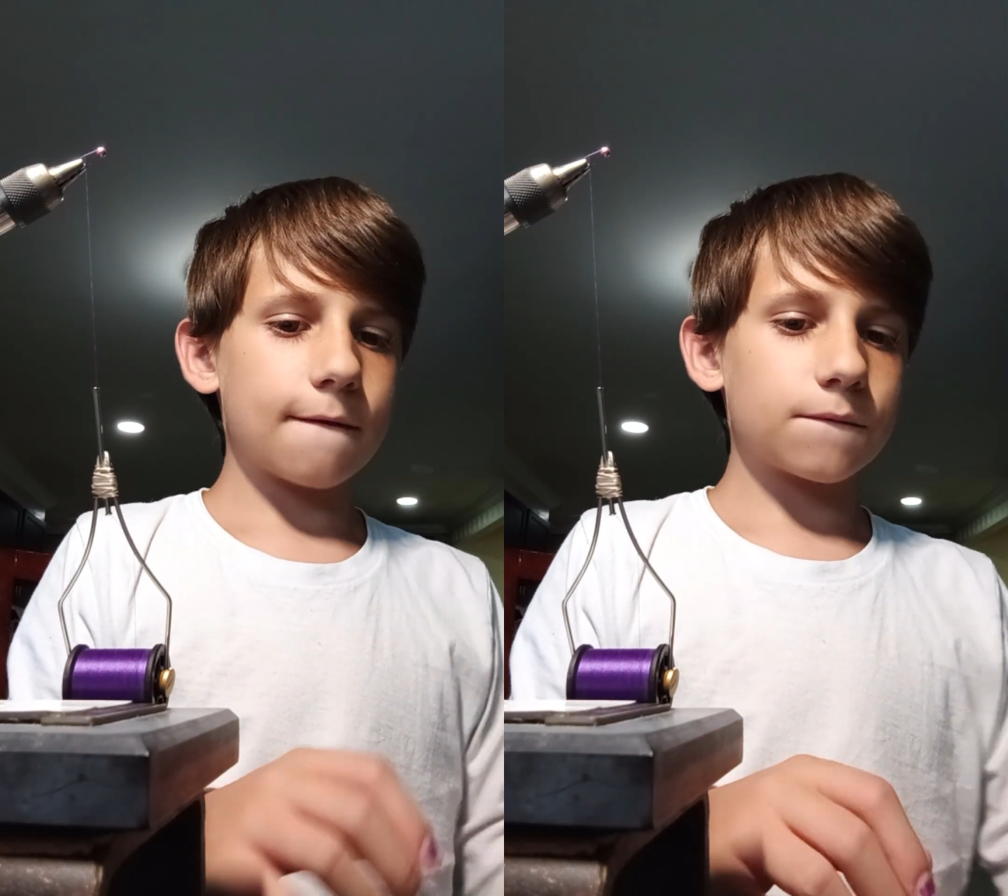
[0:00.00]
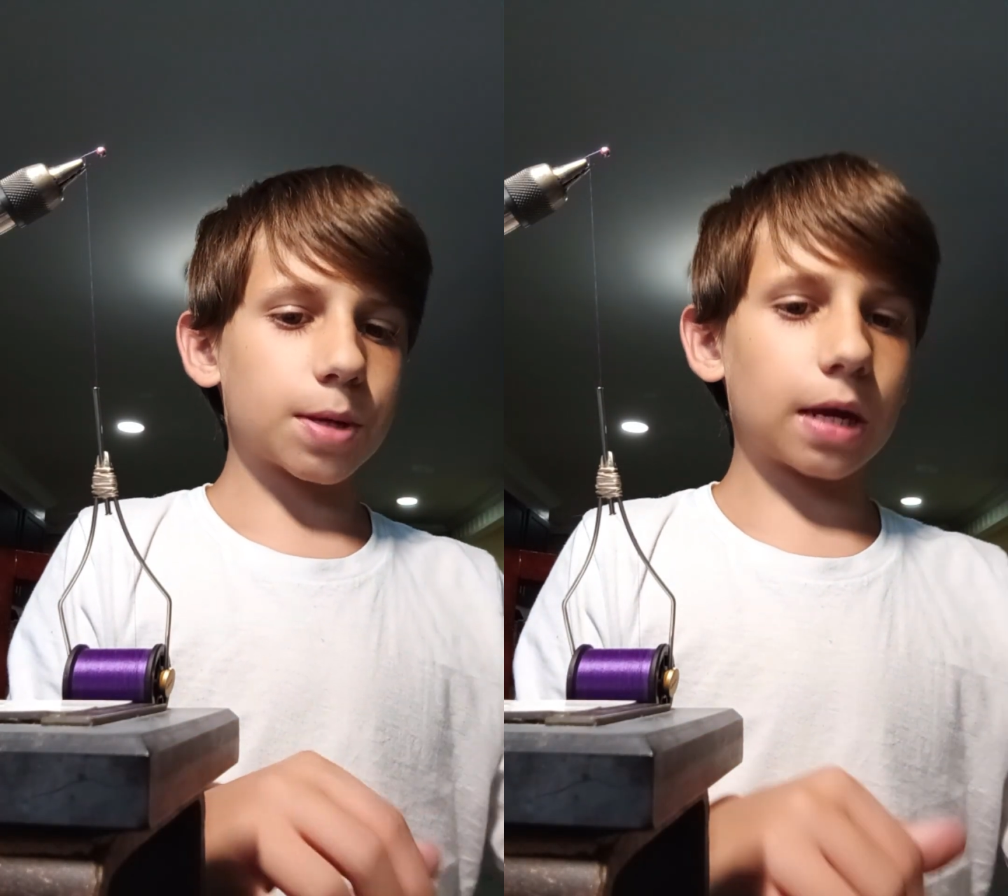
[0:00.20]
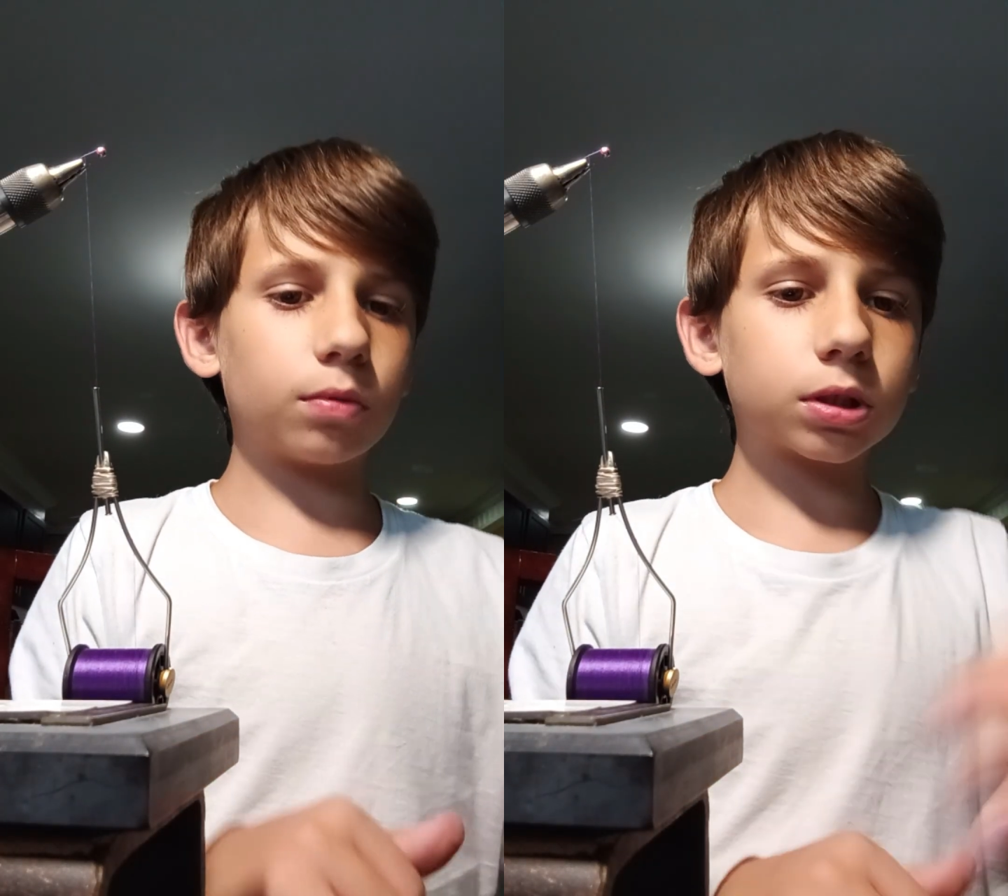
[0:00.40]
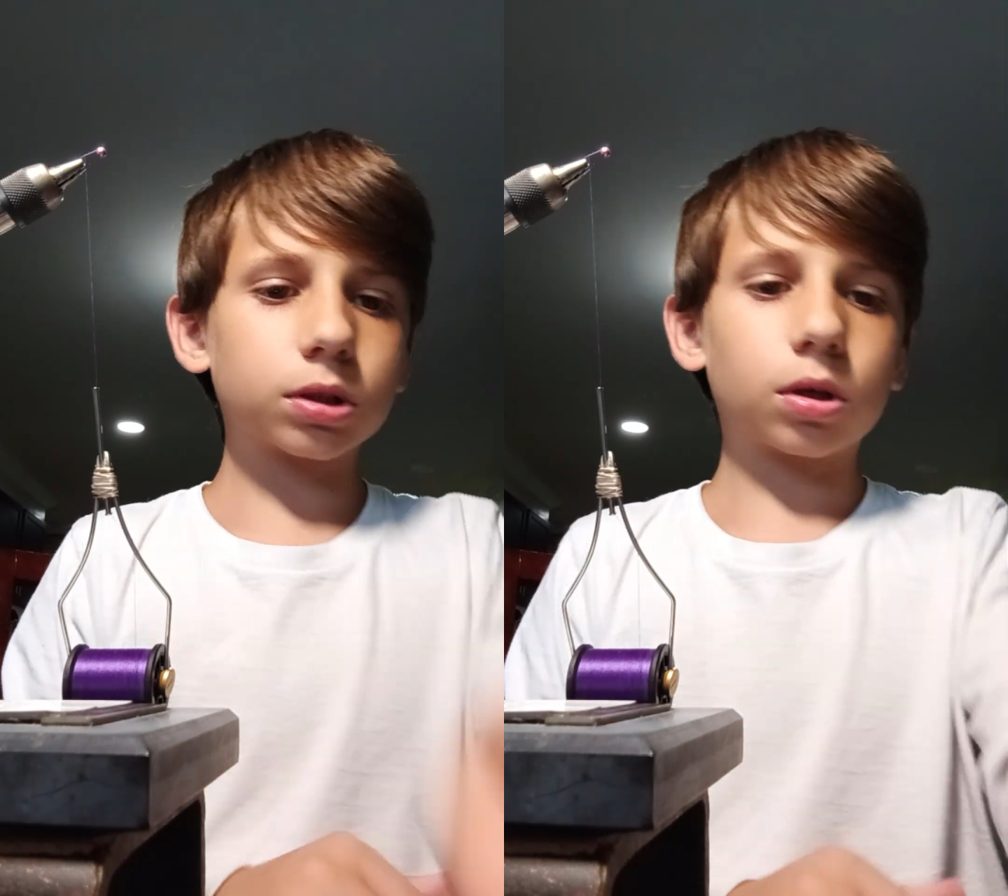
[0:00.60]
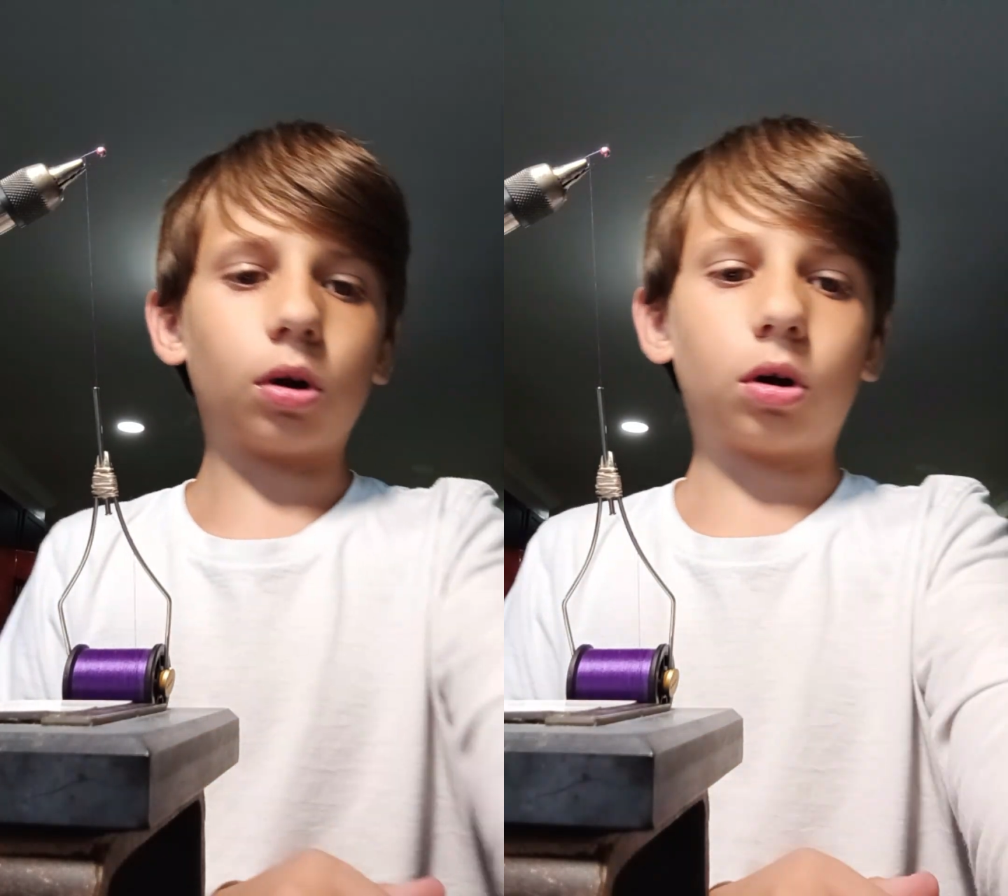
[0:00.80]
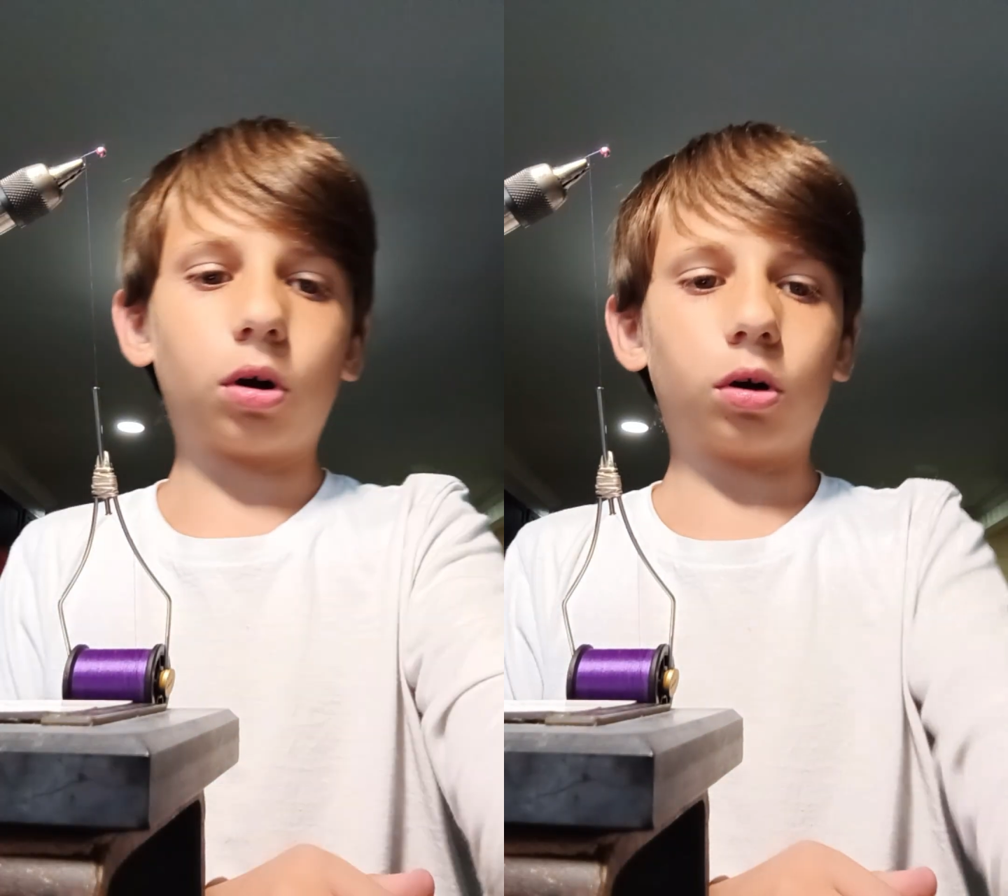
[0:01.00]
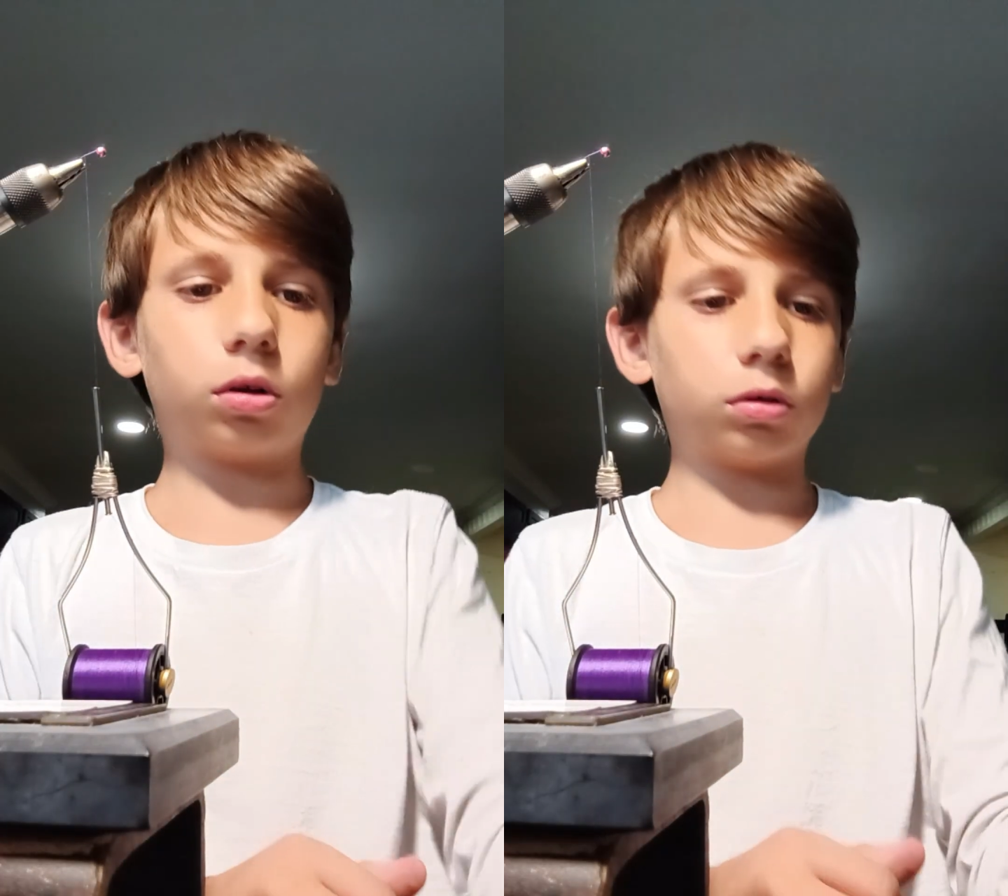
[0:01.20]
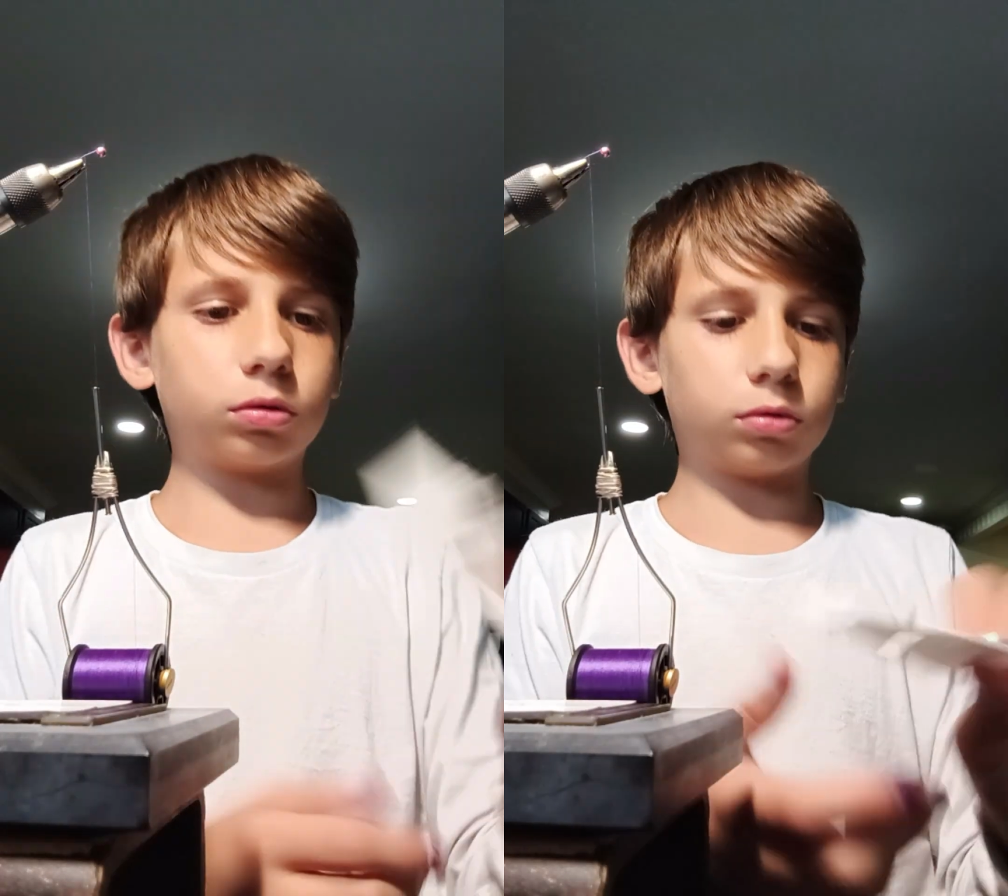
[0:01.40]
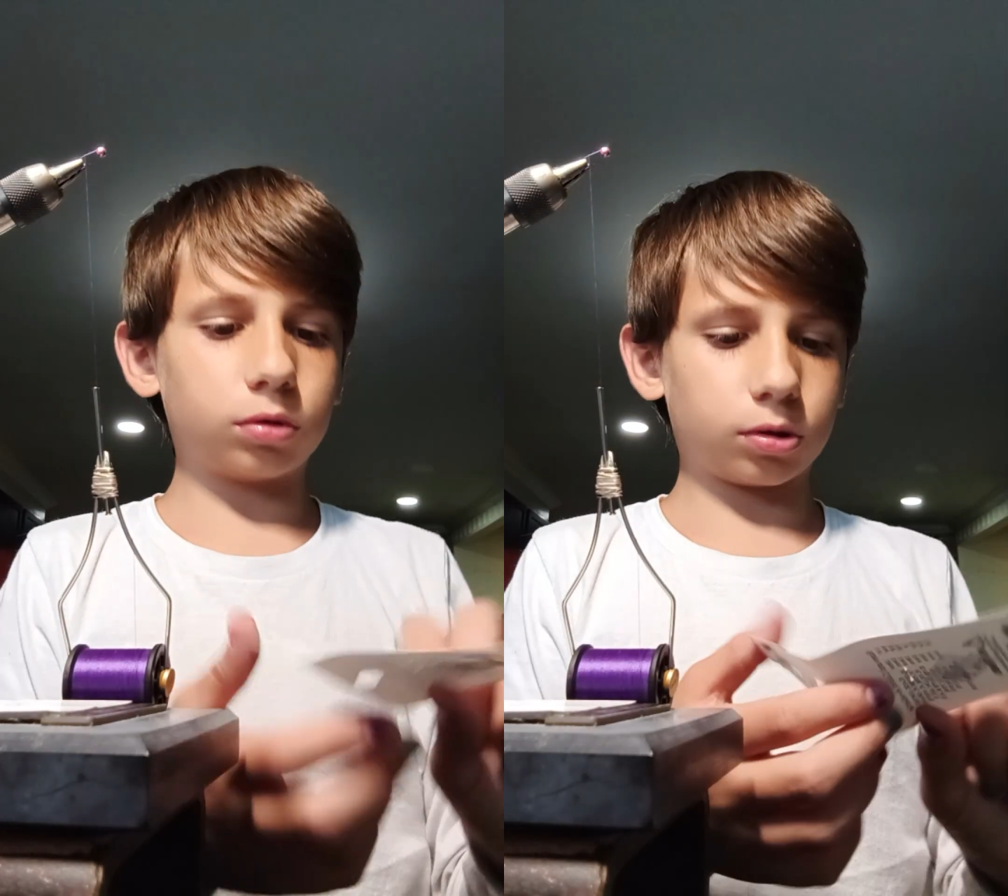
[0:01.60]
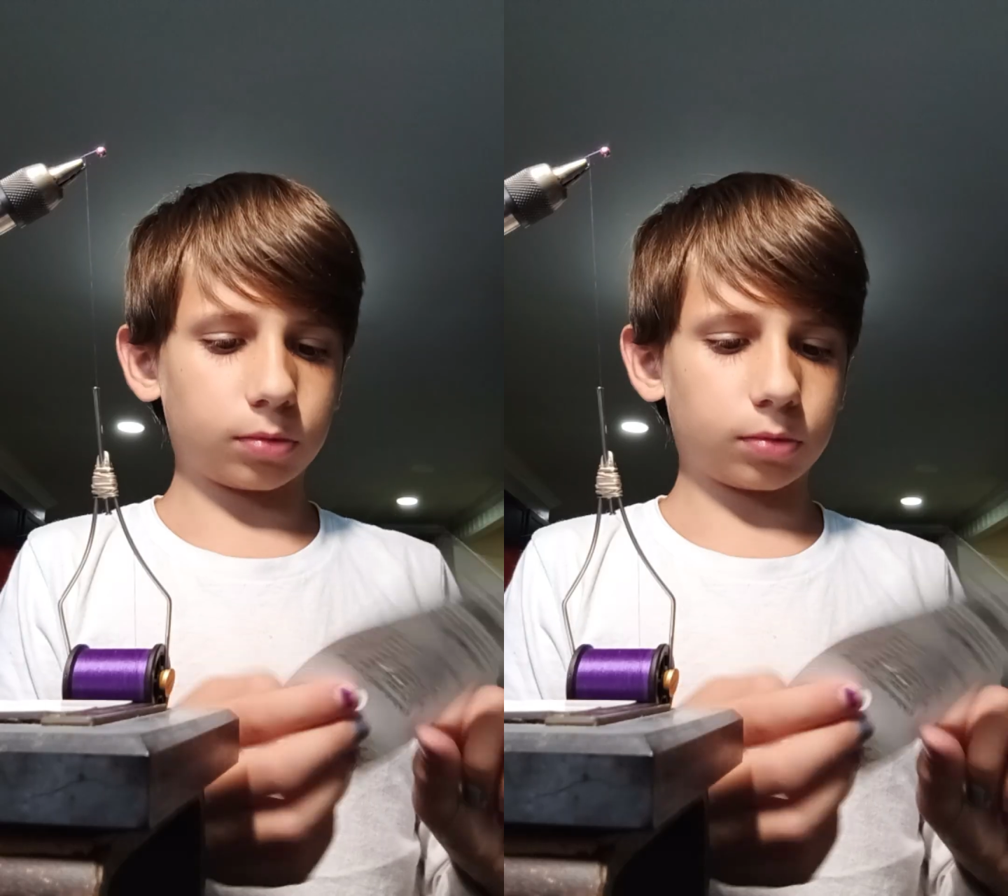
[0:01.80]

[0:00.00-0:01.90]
forget what it's called.